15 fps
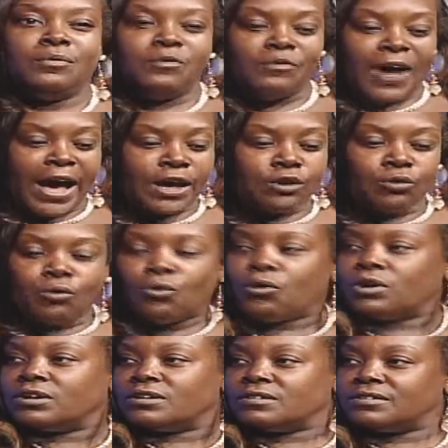vital
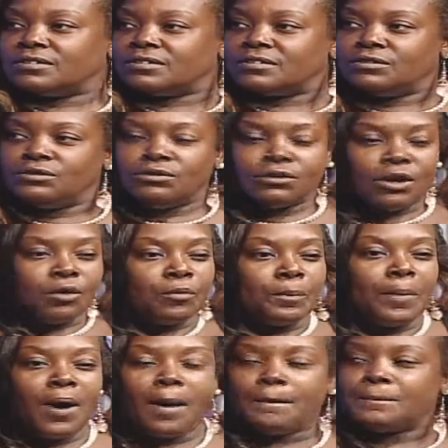organs, you know,
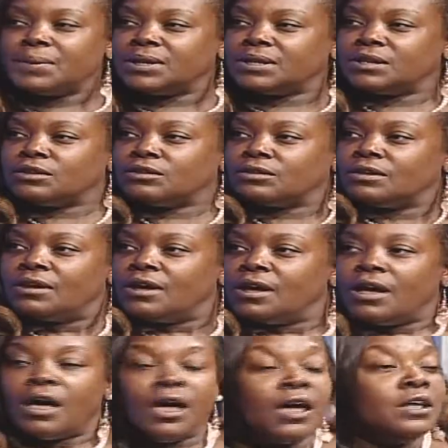pumping, and
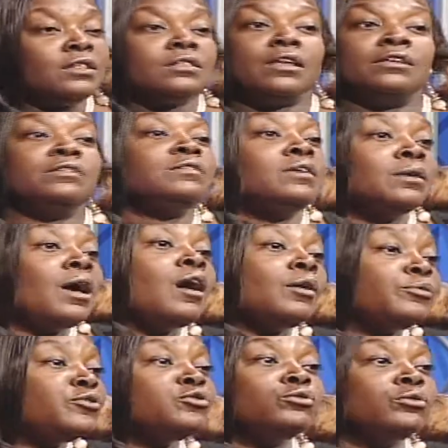it
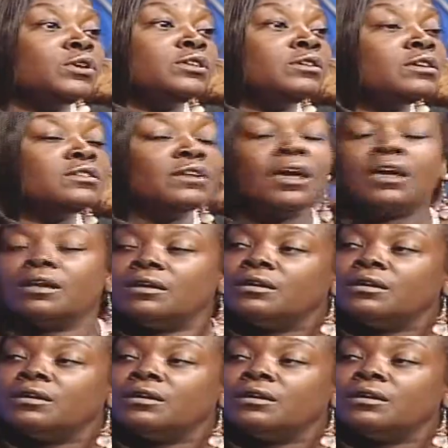helps you in your day.